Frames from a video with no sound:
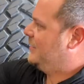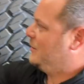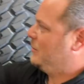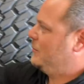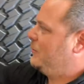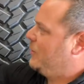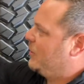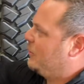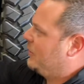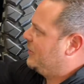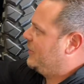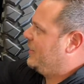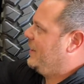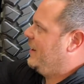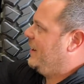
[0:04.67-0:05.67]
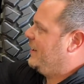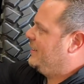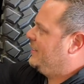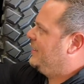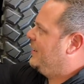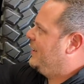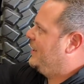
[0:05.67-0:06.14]
See, before it was
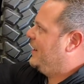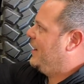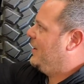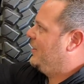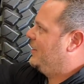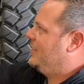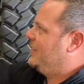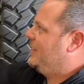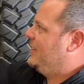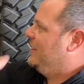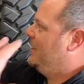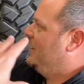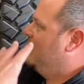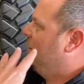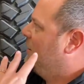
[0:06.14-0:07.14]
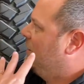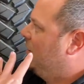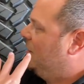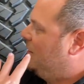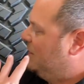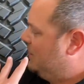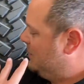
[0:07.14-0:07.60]
this, and now it's... Are you measuring
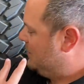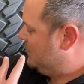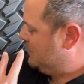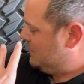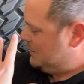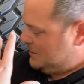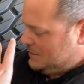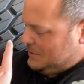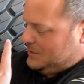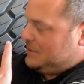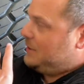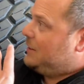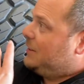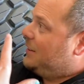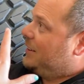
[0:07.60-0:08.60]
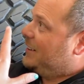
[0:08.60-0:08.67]
this with your pizza cutting?